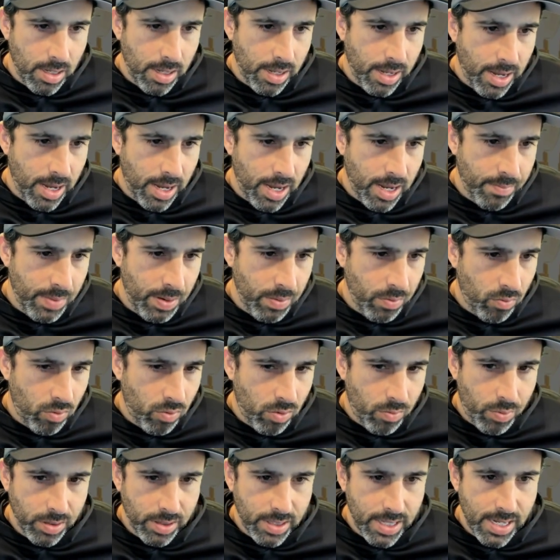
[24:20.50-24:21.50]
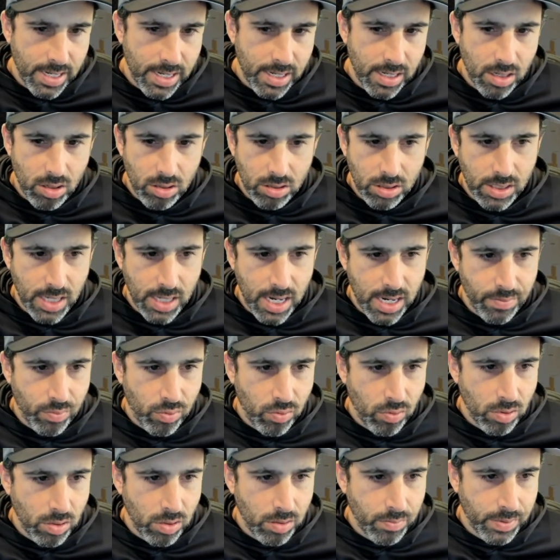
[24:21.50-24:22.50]
And maybe we'll put that in our
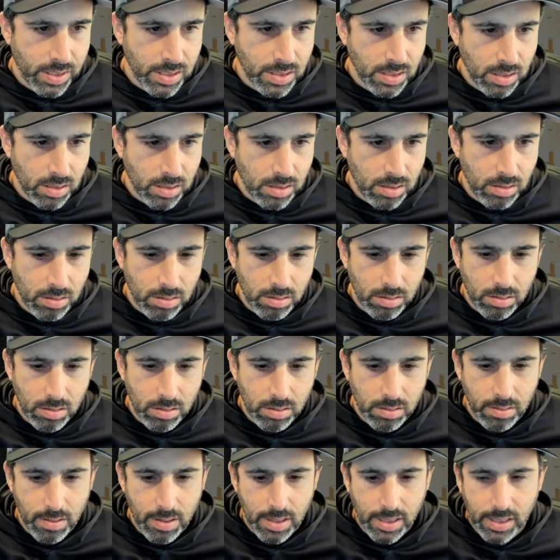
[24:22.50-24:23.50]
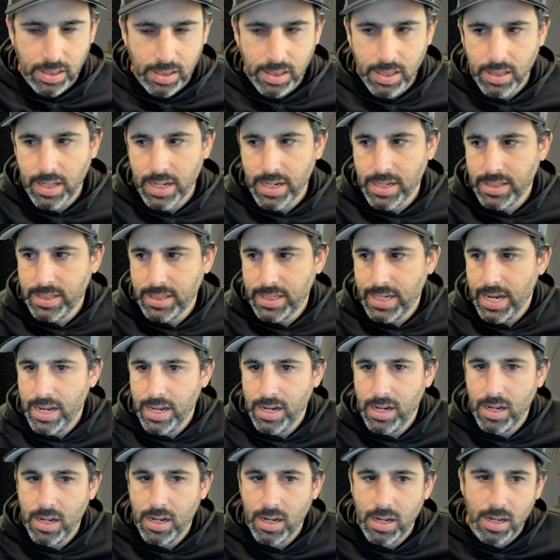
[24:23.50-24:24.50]
sideboard because it'll let us get
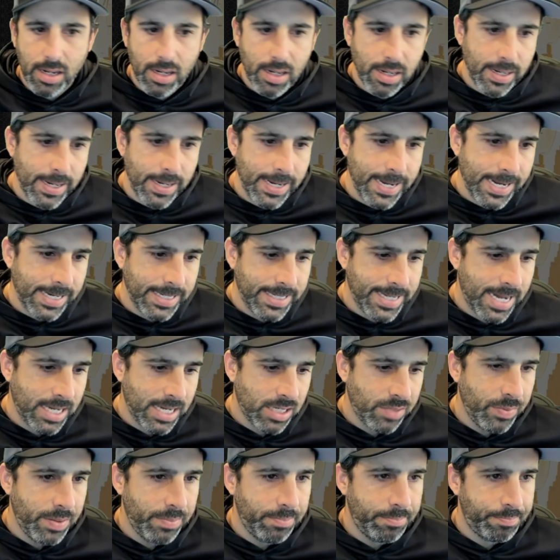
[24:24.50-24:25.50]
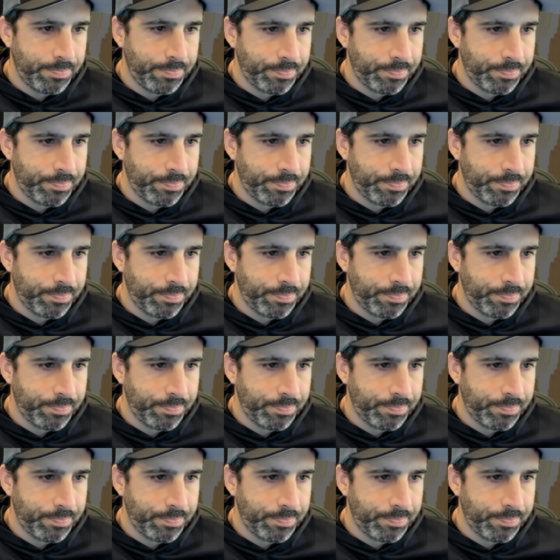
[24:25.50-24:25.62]
an attachment.